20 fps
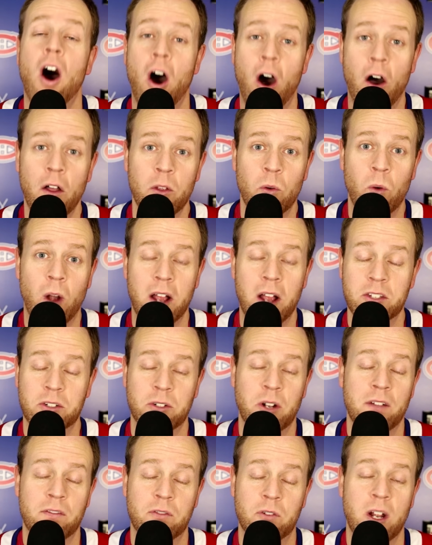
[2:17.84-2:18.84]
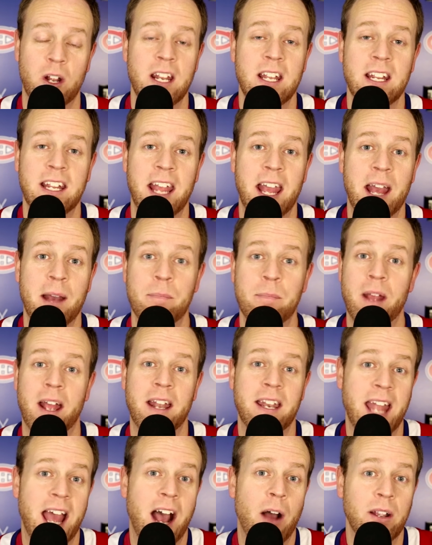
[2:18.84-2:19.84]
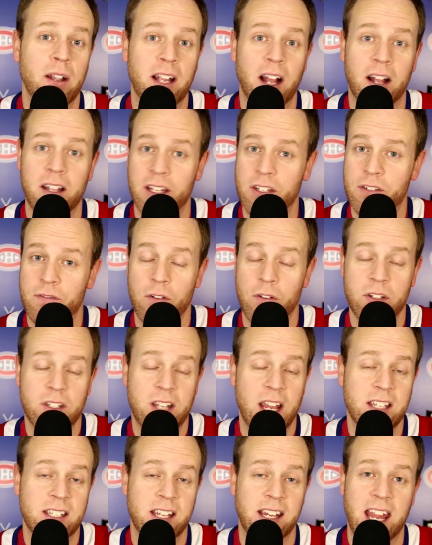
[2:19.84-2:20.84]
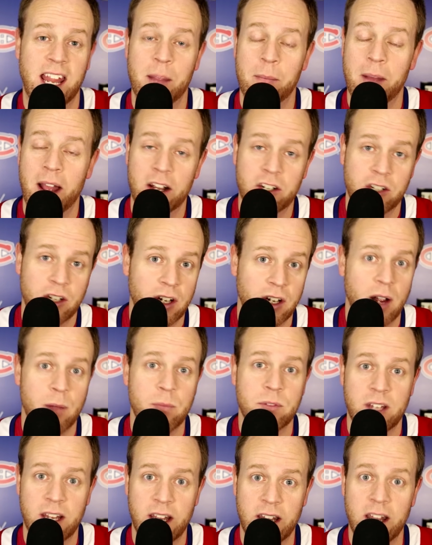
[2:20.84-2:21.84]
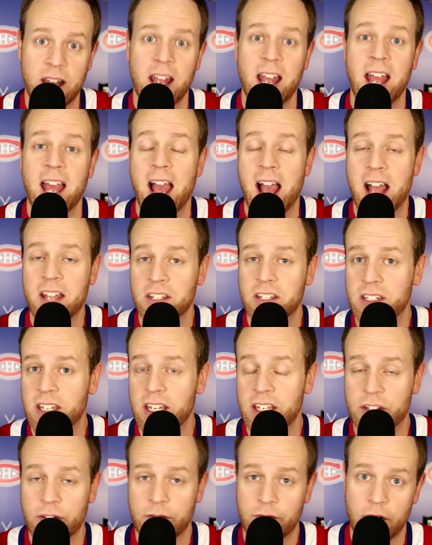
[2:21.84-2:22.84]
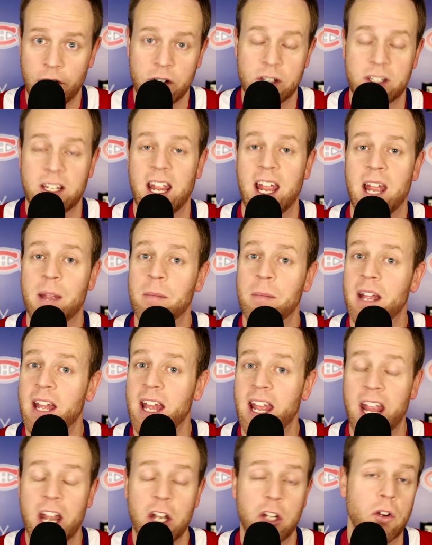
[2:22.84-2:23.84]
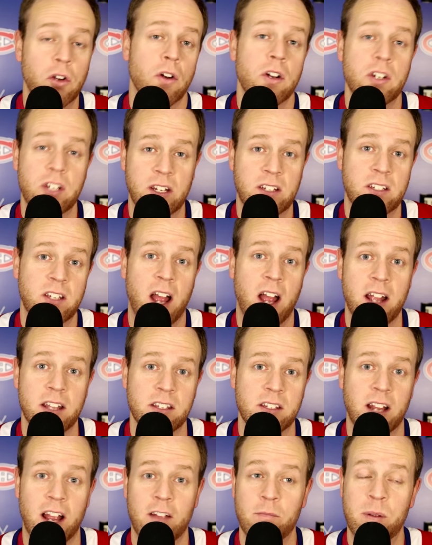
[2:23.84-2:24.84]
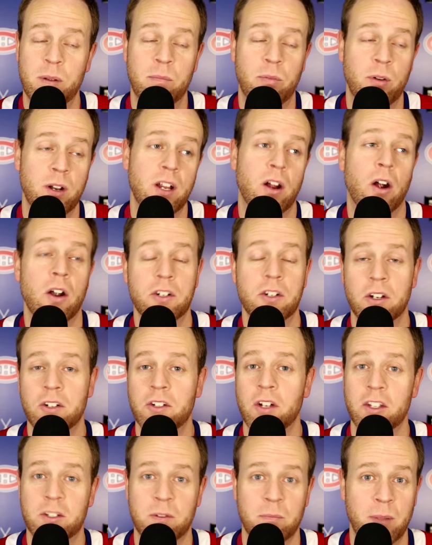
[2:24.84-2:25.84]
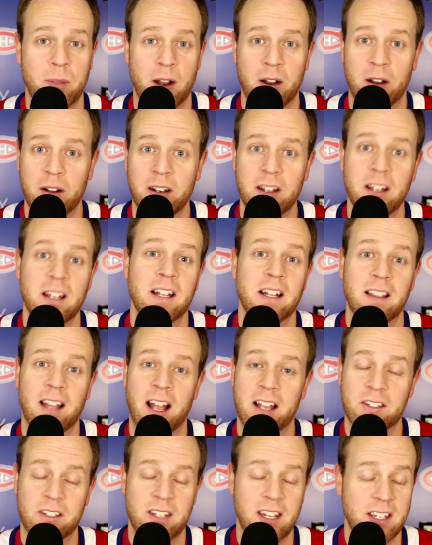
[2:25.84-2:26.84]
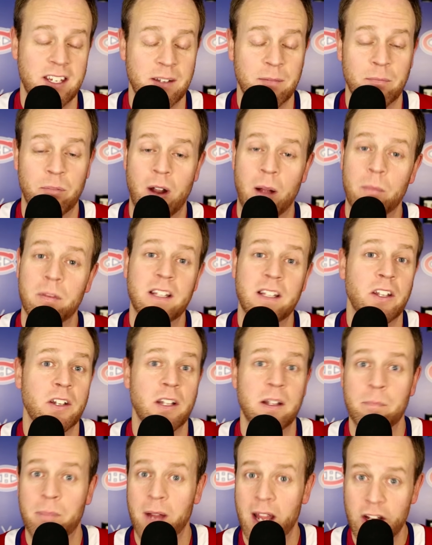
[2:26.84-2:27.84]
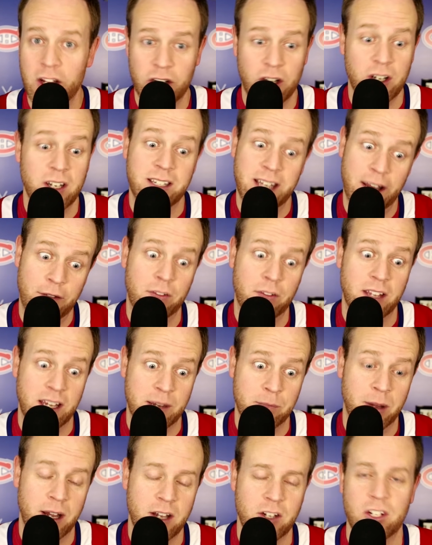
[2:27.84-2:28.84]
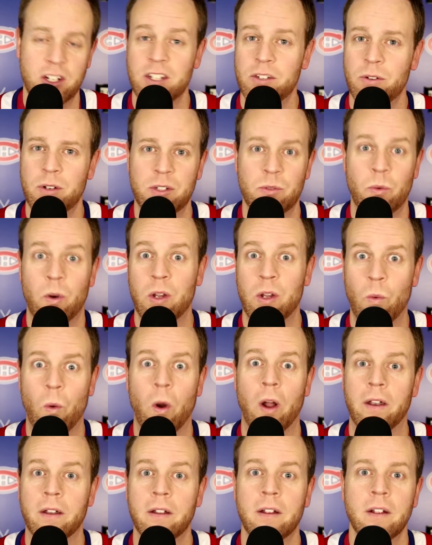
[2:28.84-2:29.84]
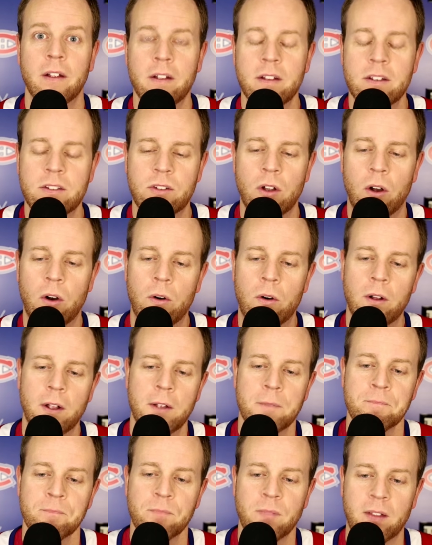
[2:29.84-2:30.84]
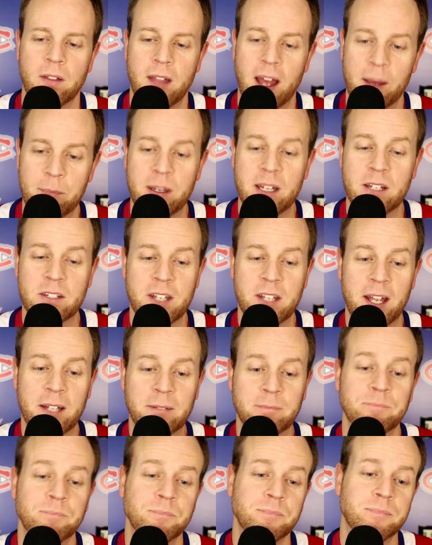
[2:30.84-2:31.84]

on the roster out of training camp, and now he got his first taste of game action, comes in, has a decent first game. Encouraging signs. I've been pretty harsh on Justin Barron last season, probably a little impatient, definitely impatient. He's only 21. So that being said,